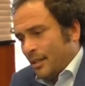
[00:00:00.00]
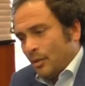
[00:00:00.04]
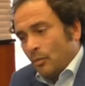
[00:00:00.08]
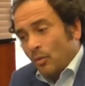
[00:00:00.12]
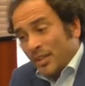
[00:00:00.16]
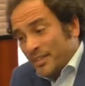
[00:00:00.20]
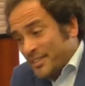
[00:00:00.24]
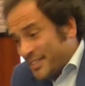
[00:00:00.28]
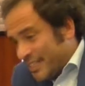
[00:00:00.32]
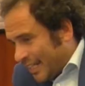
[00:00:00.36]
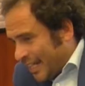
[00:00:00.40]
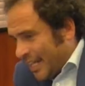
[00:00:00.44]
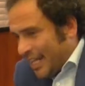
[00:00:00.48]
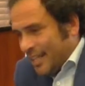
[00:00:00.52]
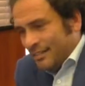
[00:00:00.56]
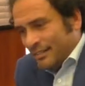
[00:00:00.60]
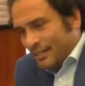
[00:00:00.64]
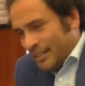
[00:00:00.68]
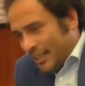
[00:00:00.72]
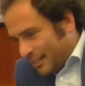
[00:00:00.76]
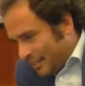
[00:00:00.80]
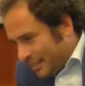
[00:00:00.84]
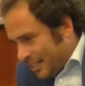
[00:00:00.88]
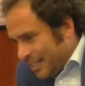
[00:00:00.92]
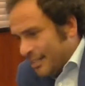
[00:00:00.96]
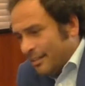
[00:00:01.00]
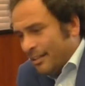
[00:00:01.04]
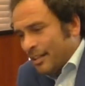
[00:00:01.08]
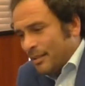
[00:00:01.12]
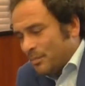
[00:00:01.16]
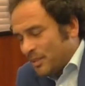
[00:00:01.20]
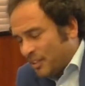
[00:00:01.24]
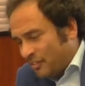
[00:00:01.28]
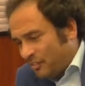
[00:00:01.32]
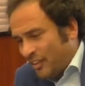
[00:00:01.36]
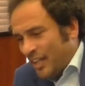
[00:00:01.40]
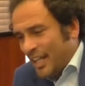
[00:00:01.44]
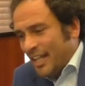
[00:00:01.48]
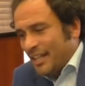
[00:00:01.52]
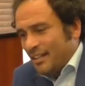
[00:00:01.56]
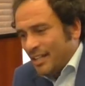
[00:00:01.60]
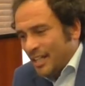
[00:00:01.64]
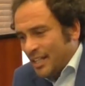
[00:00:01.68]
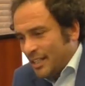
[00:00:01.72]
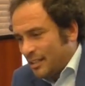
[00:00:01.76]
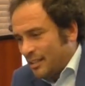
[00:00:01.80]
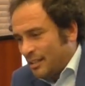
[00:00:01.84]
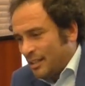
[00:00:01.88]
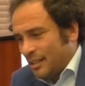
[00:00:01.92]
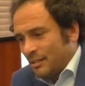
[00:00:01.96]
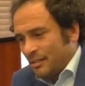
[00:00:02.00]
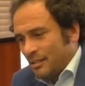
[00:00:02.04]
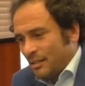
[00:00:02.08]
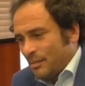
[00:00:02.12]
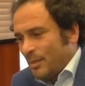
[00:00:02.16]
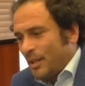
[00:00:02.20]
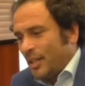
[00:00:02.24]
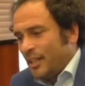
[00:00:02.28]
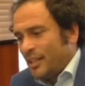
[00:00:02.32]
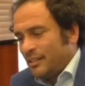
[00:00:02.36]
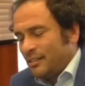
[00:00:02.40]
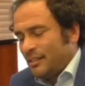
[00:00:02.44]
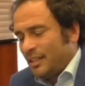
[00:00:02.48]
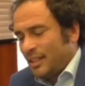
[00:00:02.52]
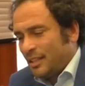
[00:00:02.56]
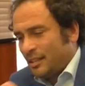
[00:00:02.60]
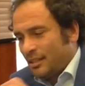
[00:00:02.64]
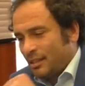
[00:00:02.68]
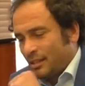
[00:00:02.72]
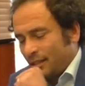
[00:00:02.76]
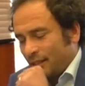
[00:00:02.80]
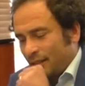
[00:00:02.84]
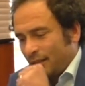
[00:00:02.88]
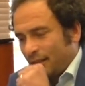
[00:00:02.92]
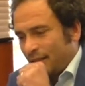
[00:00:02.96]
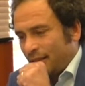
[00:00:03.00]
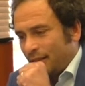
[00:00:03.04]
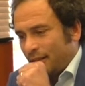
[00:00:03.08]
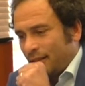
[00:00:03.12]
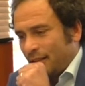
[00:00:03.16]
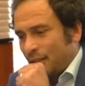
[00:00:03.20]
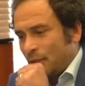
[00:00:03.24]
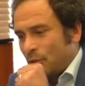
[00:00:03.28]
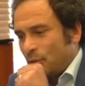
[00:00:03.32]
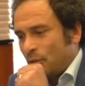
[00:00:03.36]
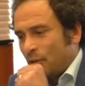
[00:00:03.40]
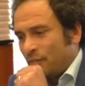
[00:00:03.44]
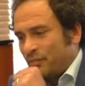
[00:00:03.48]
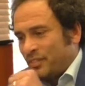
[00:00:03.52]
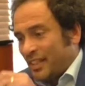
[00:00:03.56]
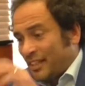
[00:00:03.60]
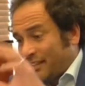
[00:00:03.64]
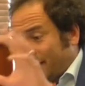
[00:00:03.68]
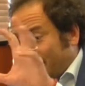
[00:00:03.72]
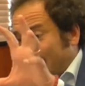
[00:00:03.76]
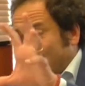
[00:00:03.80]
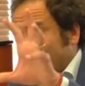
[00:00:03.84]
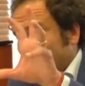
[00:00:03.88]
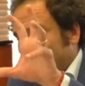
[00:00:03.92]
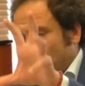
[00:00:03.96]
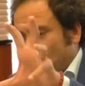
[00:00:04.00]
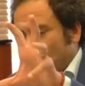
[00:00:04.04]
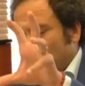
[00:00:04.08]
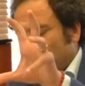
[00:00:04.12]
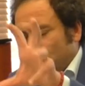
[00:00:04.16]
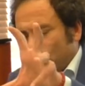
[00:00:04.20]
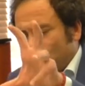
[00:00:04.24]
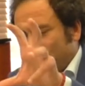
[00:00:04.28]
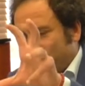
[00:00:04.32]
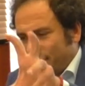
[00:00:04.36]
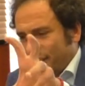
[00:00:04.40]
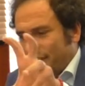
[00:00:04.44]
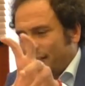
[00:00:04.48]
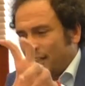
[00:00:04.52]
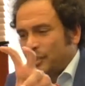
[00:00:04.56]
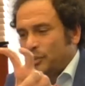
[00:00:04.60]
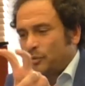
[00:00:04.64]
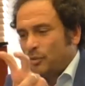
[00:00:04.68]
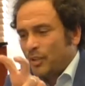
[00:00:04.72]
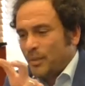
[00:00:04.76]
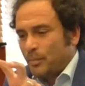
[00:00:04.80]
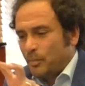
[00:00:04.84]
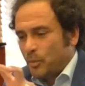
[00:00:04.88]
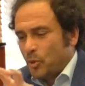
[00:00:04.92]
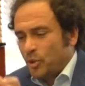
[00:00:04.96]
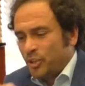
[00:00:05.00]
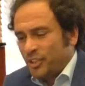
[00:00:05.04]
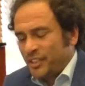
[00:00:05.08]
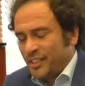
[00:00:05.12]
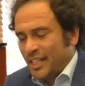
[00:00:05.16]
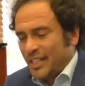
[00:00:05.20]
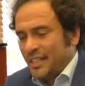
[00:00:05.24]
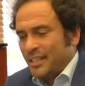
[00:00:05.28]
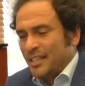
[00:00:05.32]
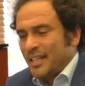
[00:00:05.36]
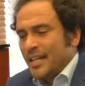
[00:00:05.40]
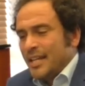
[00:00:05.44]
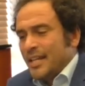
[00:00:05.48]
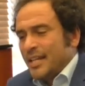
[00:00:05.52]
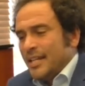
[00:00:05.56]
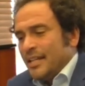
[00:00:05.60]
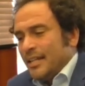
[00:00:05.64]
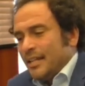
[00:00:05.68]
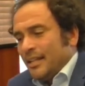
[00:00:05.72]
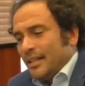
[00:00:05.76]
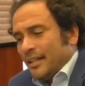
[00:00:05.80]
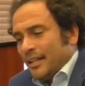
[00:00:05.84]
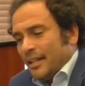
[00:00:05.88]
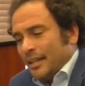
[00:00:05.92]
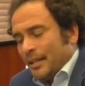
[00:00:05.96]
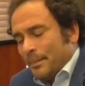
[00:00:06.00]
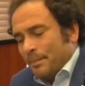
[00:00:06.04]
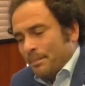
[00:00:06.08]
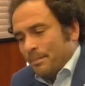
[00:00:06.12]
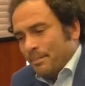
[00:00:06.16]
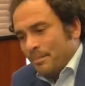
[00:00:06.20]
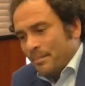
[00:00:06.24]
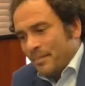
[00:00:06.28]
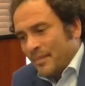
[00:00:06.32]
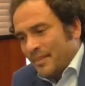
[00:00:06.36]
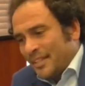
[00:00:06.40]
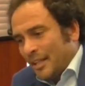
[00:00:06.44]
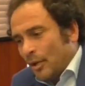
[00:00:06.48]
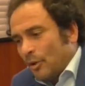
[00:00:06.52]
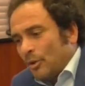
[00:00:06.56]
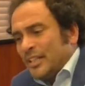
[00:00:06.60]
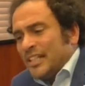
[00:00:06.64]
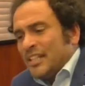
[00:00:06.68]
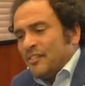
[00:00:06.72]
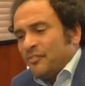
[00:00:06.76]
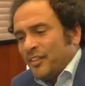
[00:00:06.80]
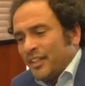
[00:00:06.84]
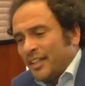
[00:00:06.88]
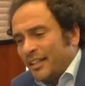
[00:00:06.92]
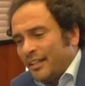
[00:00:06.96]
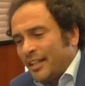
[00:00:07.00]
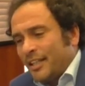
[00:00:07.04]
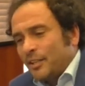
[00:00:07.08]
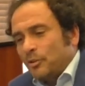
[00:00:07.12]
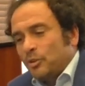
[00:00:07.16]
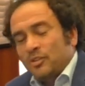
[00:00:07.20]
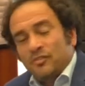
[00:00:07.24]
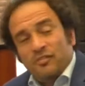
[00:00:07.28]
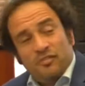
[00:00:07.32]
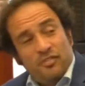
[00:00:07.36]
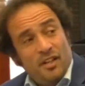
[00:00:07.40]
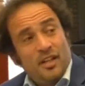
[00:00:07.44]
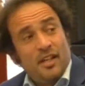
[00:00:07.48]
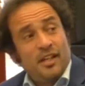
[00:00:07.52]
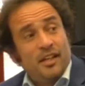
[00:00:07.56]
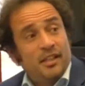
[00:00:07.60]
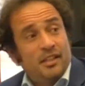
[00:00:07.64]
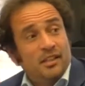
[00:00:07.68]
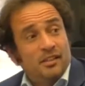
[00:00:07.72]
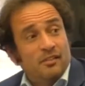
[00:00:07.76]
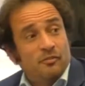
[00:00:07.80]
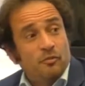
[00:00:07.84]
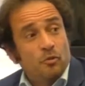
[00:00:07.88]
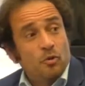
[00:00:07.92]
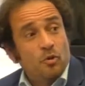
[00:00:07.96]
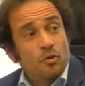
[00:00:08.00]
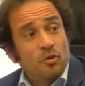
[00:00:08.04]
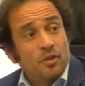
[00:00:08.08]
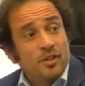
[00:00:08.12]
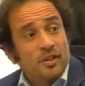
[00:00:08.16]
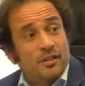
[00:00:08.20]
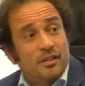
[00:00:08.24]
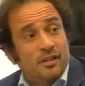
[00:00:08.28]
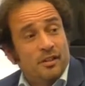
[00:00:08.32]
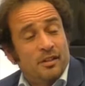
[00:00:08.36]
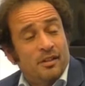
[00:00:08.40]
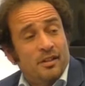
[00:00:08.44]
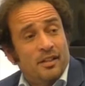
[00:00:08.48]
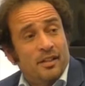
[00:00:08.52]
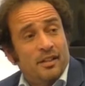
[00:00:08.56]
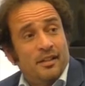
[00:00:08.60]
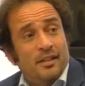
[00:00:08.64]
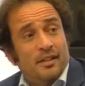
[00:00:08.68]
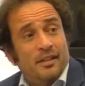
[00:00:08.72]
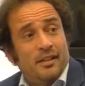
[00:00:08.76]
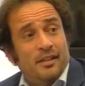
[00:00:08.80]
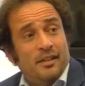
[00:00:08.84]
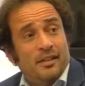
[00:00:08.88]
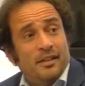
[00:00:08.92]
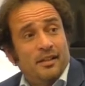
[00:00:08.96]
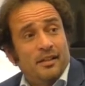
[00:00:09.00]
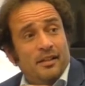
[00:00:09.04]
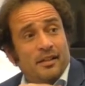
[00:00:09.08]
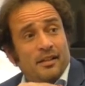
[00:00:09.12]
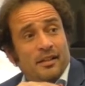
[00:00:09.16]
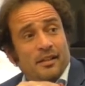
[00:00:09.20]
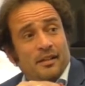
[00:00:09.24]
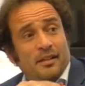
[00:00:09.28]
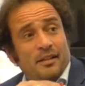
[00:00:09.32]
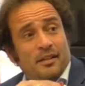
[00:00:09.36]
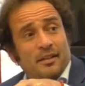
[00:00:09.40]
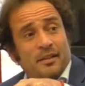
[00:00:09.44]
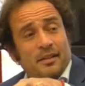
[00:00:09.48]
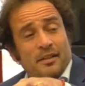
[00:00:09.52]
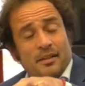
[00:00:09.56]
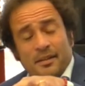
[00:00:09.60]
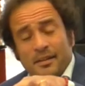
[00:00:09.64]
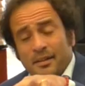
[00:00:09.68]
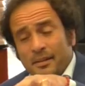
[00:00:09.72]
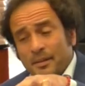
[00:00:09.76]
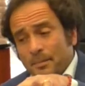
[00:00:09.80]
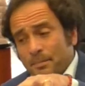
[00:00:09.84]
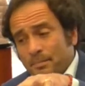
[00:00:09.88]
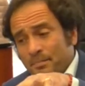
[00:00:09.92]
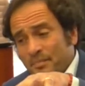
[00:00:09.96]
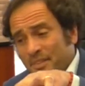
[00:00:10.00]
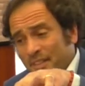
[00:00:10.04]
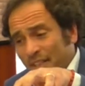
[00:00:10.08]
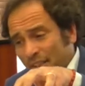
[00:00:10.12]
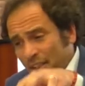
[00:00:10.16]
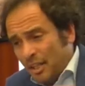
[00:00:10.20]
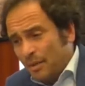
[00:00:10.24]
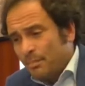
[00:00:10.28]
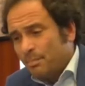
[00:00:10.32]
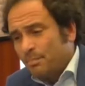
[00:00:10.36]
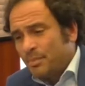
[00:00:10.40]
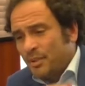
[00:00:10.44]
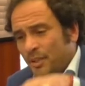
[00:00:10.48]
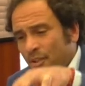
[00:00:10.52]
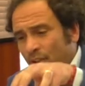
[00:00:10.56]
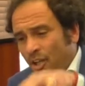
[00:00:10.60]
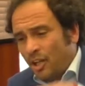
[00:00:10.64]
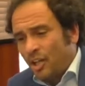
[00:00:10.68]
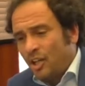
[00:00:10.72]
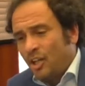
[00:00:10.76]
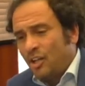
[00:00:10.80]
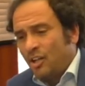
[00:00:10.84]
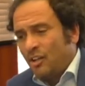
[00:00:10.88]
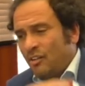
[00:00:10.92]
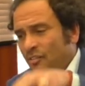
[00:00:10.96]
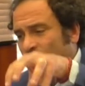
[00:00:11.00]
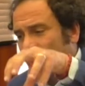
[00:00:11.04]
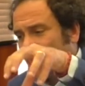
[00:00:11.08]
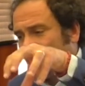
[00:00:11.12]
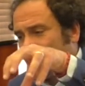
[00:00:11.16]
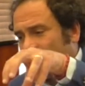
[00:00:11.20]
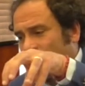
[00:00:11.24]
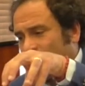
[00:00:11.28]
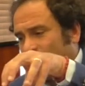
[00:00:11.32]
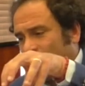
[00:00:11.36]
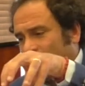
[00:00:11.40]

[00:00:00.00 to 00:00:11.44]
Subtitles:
once again, and here I'm referring and reminding you of the gray zone with regard to reporting. The only figure I could find for the number of